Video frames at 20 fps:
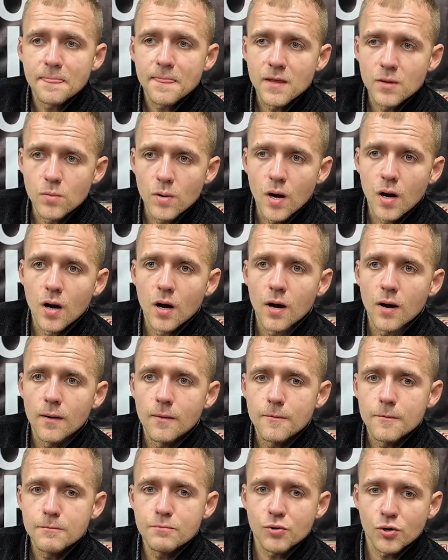you are
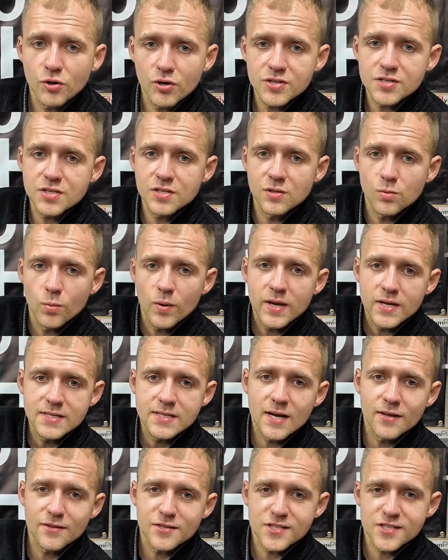progressing the weight
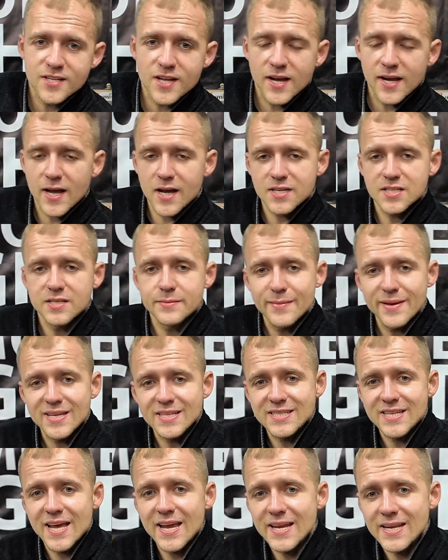down the stack, actually
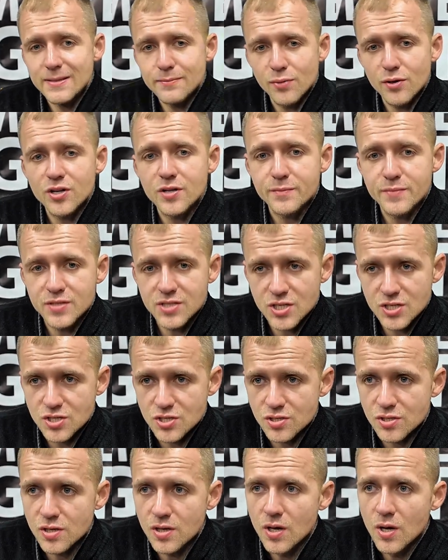maintaining body
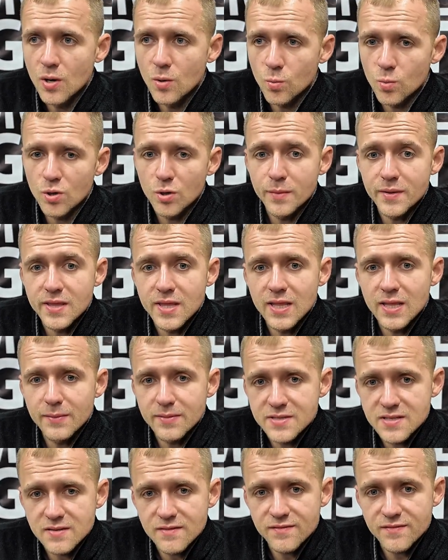position will be the
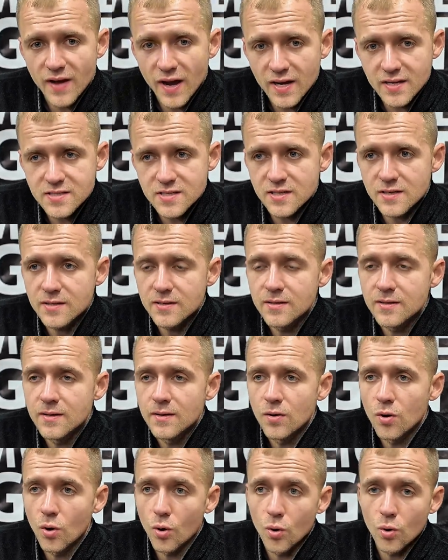limiting factor,
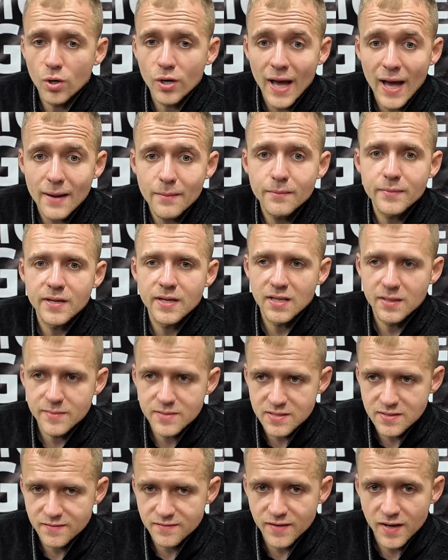or can be a
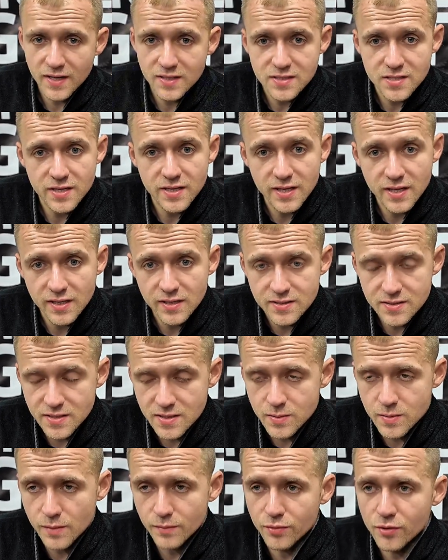limiting factor in
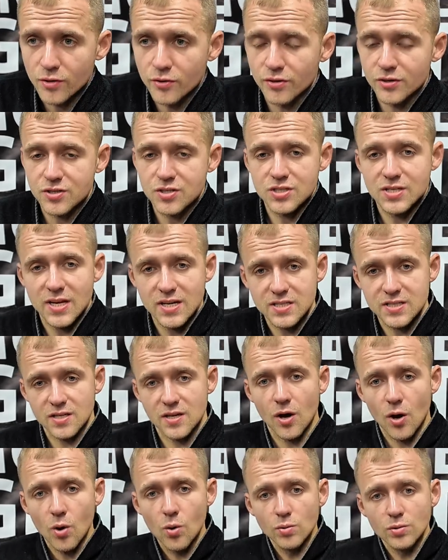continuing progress, because actually
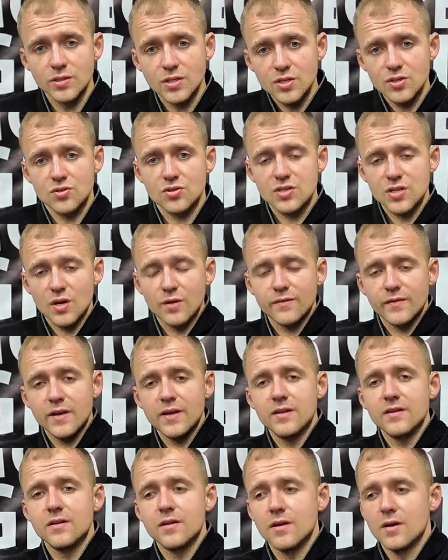holding yourself
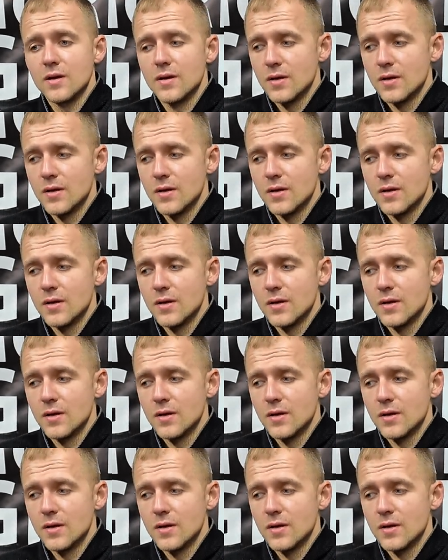in